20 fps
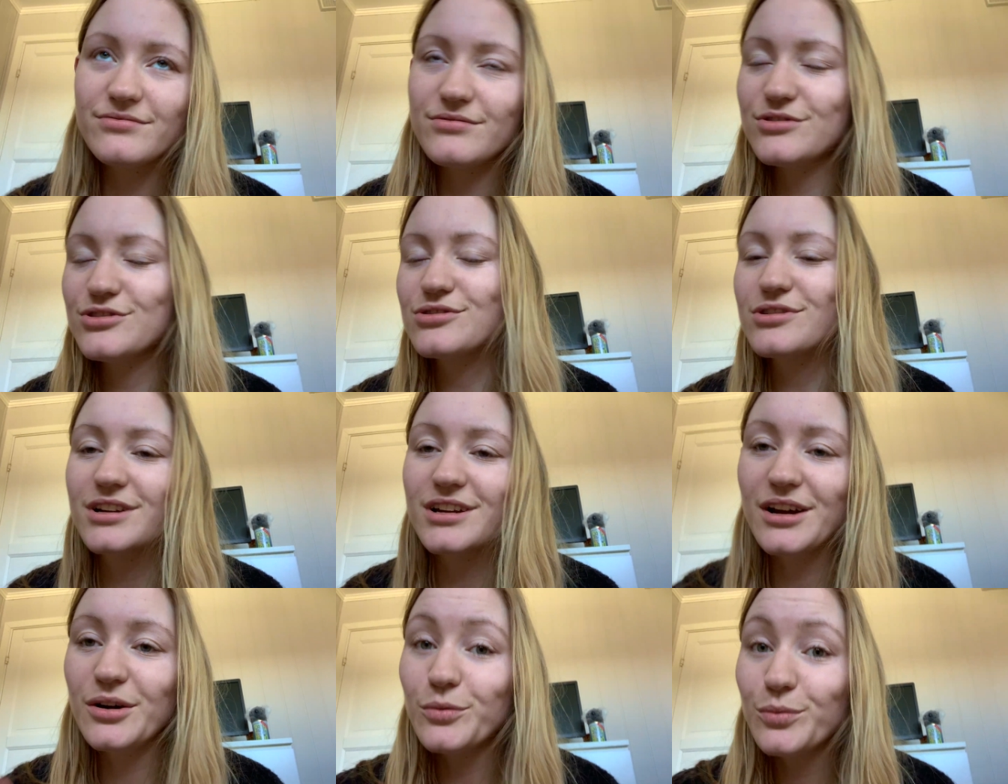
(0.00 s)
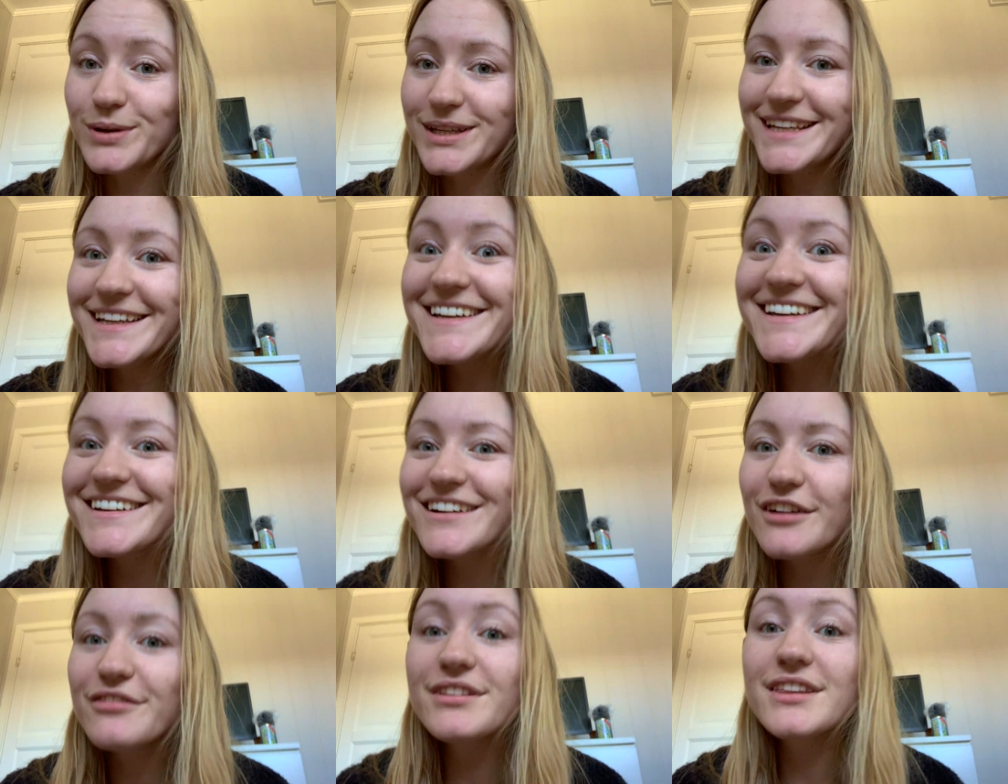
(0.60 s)
during a
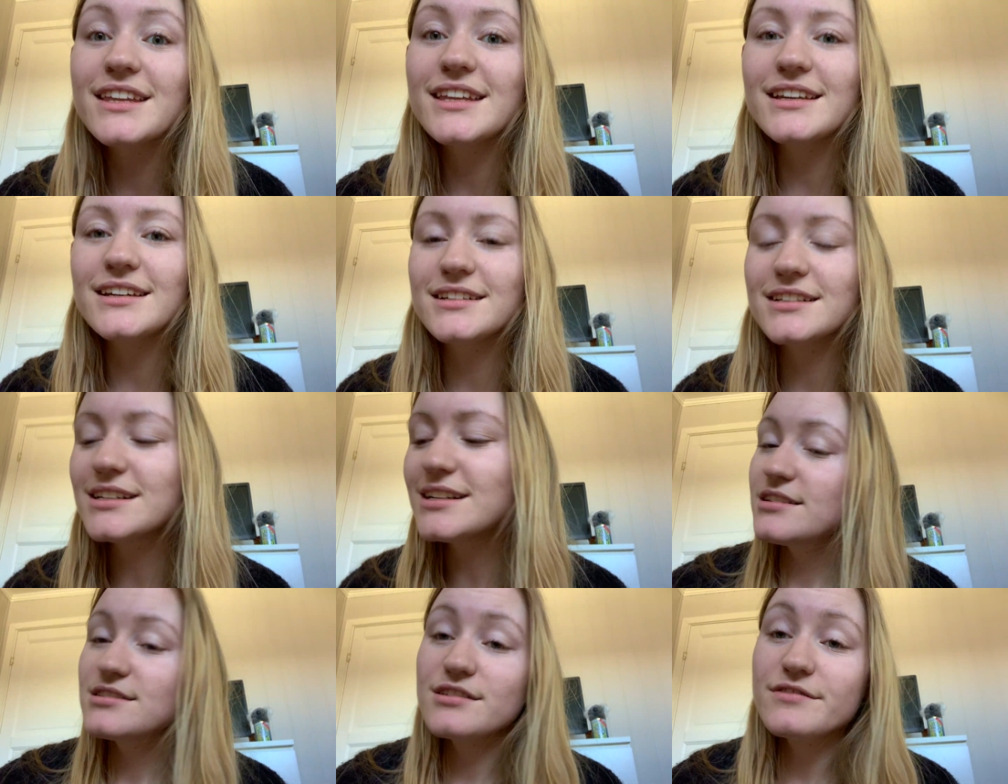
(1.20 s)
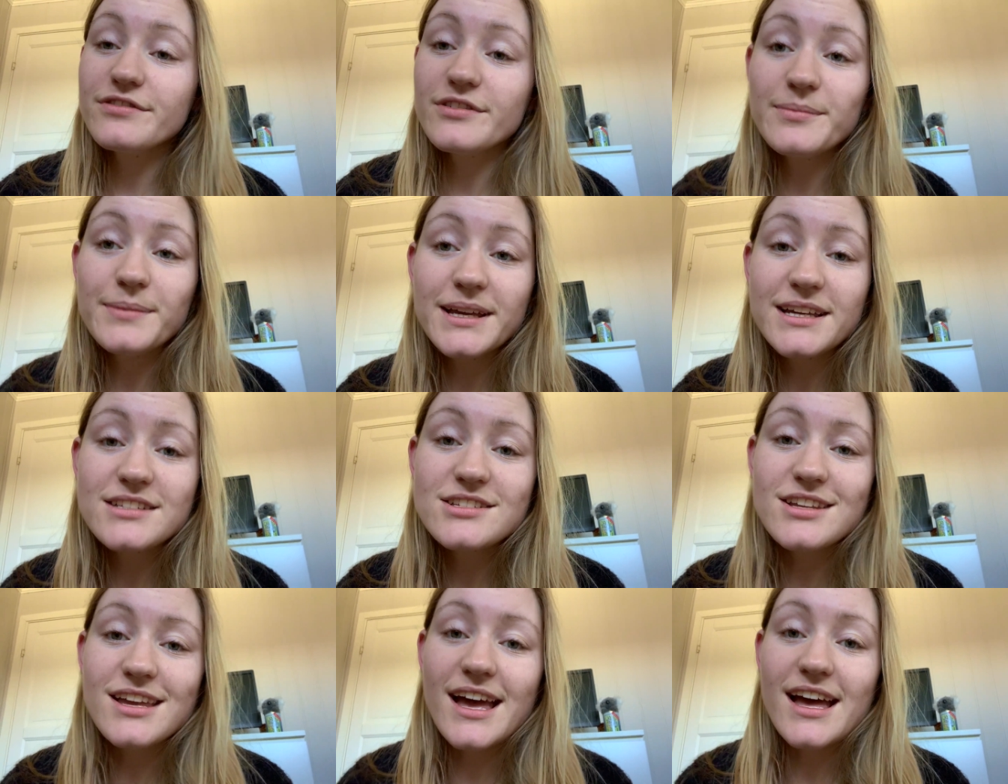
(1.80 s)
week of the year so for
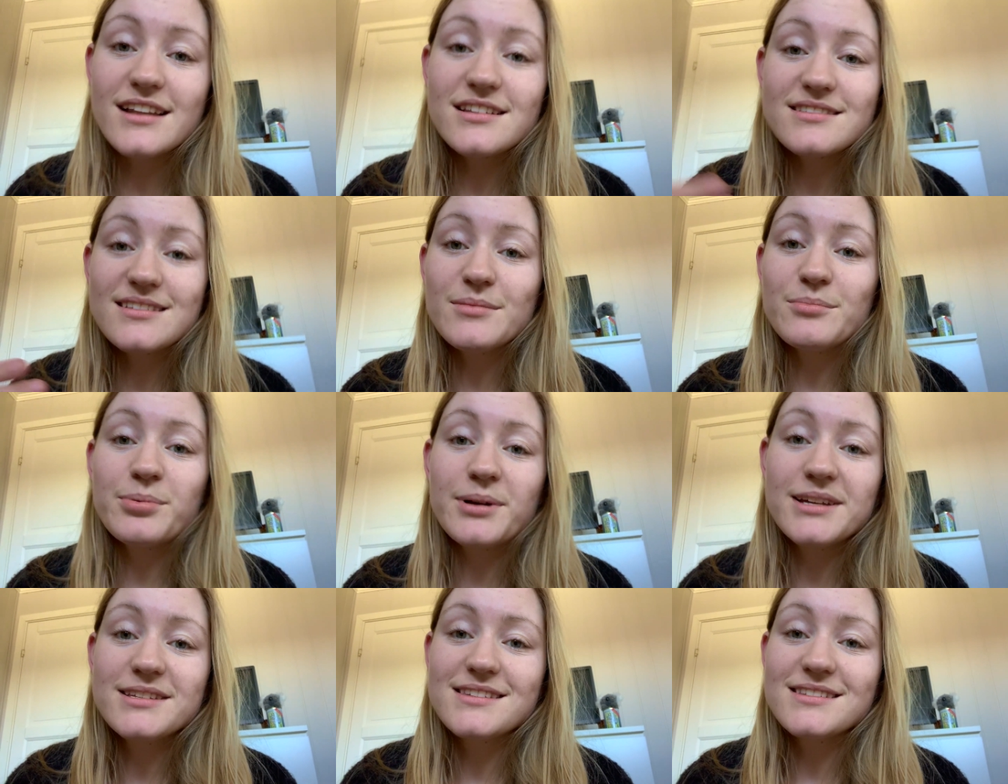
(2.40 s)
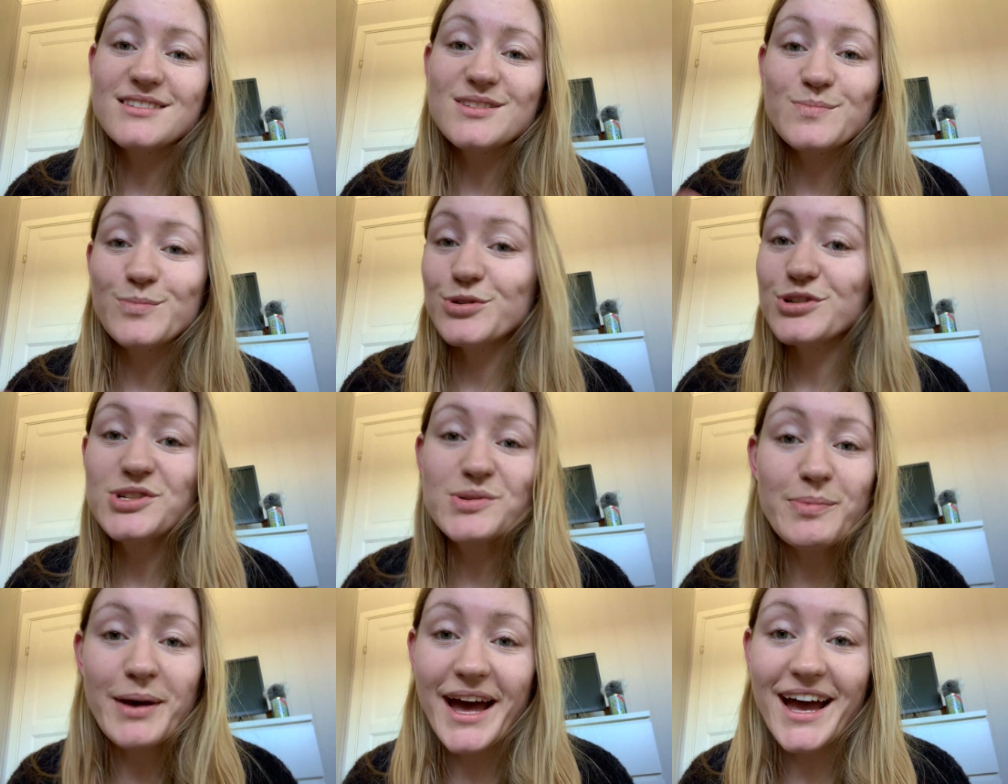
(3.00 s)
me to get some presents
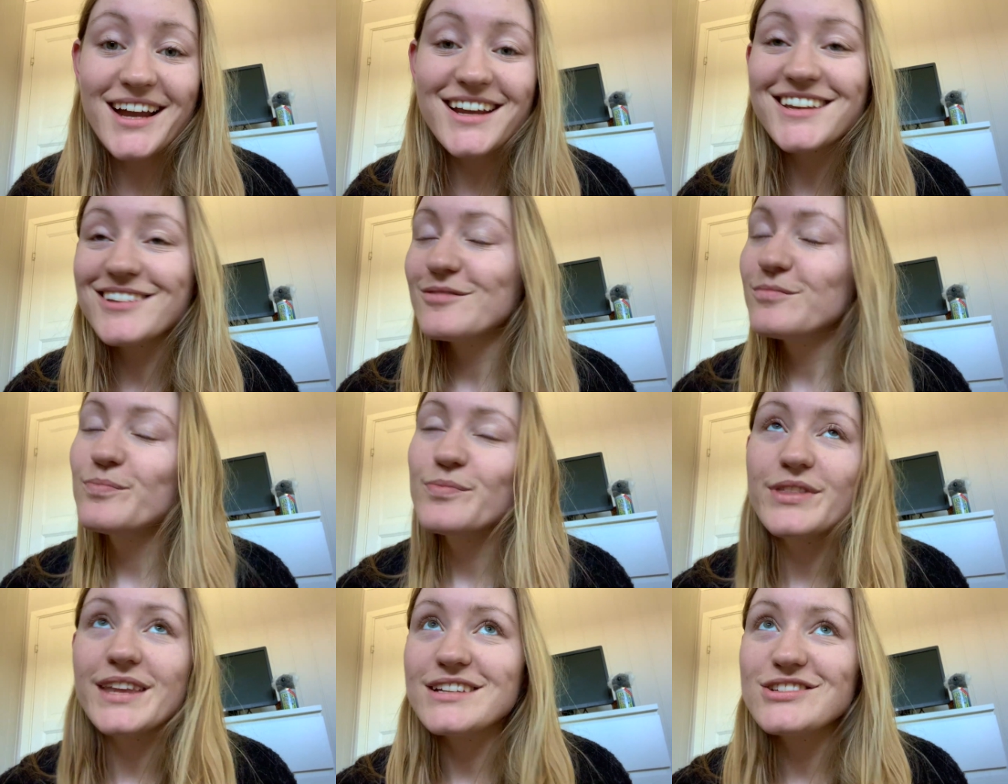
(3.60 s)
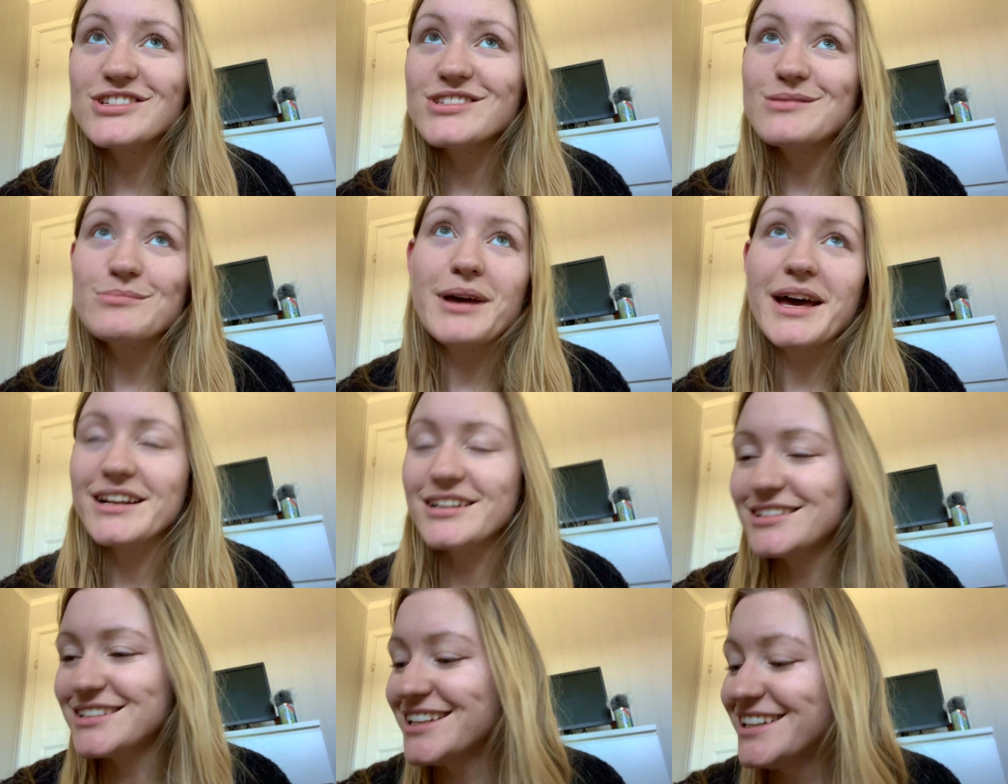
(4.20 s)
pushed back that doesn't
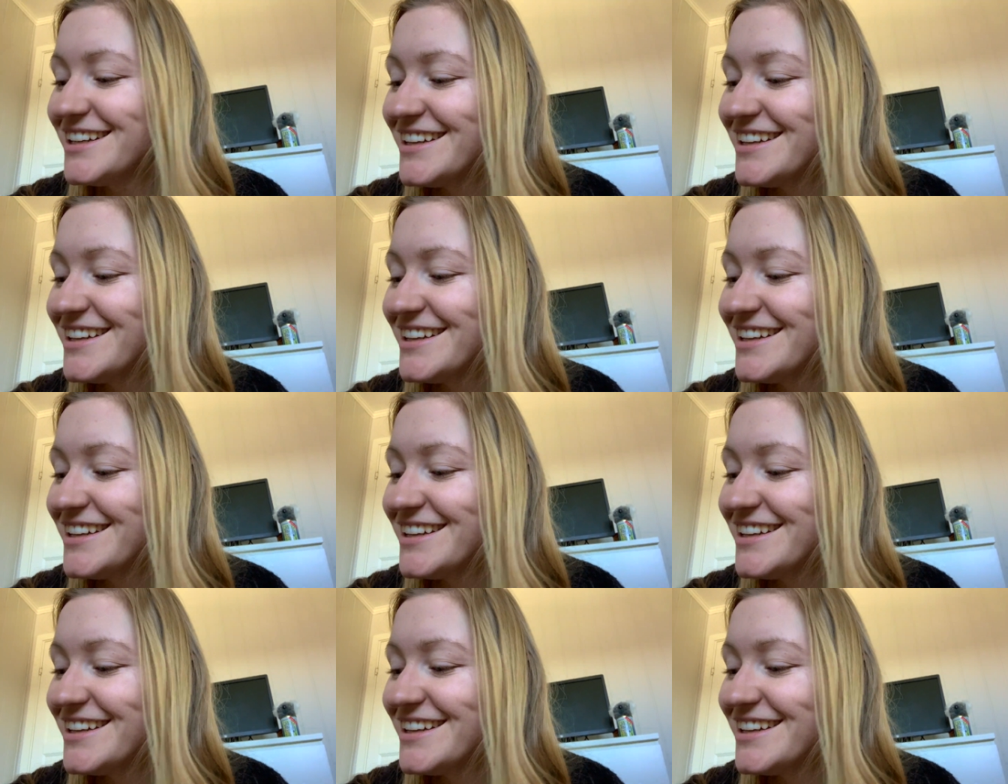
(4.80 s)
matter.